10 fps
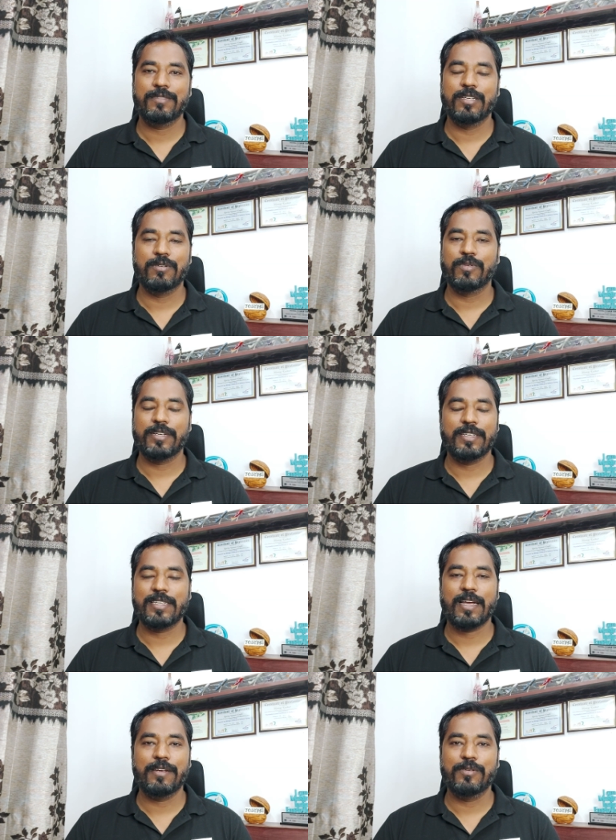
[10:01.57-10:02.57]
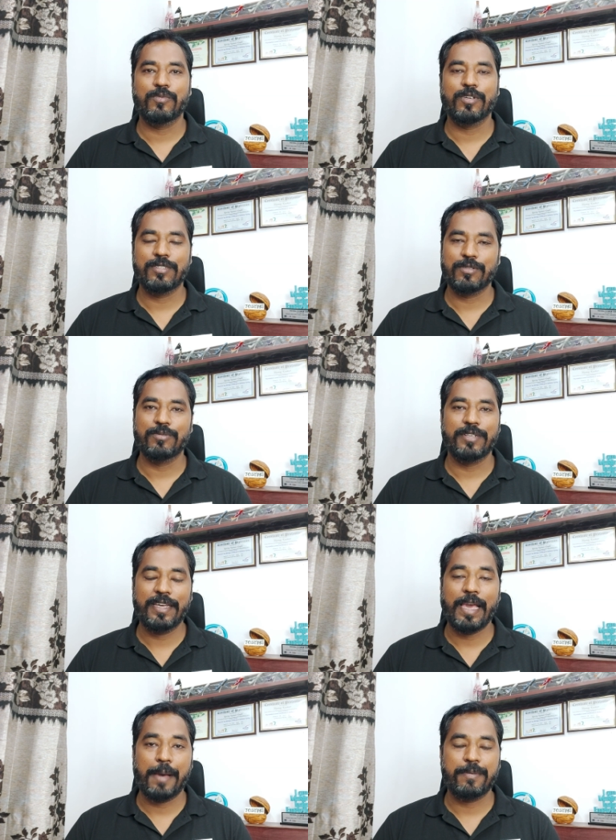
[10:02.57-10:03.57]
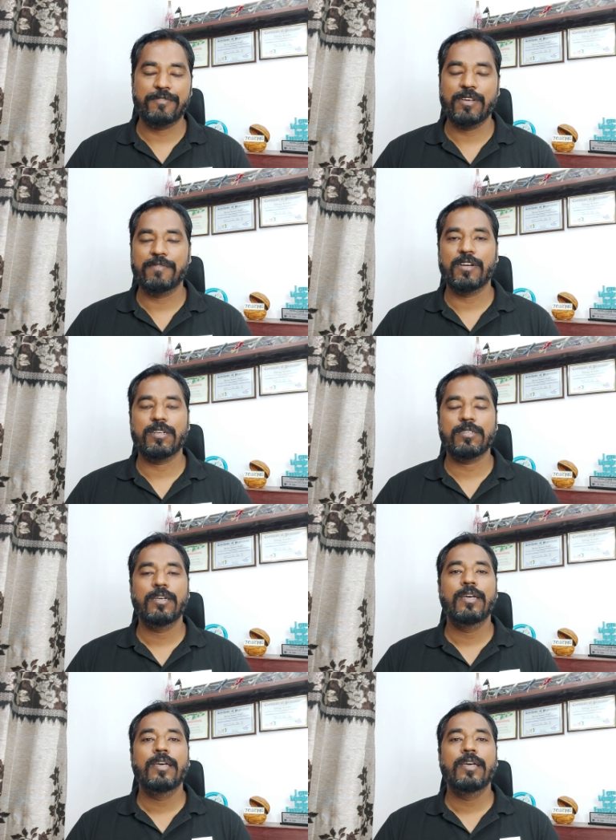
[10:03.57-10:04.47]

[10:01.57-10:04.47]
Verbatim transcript: you know, what exactly you want to recap if you have not.